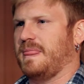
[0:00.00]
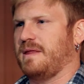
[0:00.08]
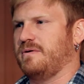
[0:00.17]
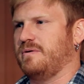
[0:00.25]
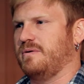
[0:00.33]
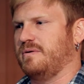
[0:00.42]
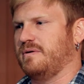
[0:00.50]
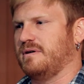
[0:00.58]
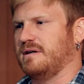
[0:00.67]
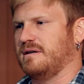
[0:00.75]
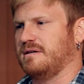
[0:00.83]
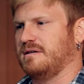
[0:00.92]
who
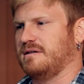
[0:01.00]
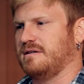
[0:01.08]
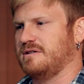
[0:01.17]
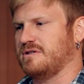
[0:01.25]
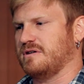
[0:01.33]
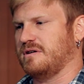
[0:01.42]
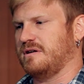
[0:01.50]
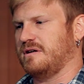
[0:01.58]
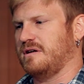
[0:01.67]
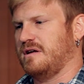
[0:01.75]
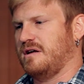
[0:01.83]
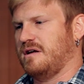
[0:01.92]
is a
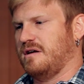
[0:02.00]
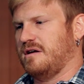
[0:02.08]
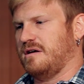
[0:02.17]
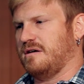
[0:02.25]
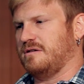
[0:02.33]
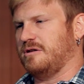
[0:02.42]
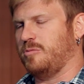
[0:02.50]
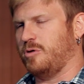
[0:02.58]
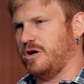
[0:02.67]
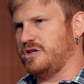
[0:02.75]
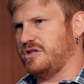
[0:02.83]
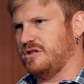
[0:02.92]

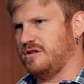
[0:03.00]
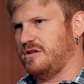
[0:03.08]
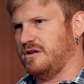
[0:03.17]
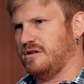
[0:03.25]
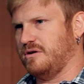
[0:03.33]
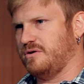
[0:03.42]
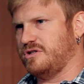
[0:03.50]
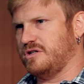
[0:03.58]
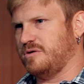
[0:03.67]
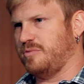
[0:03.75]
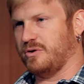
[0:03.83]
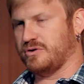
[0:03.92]
liberation
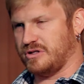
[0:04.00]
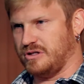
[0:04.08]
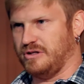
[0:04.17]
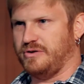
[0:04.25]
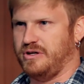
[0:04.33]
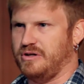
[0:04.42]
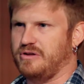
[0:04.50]
theologian, post-colonial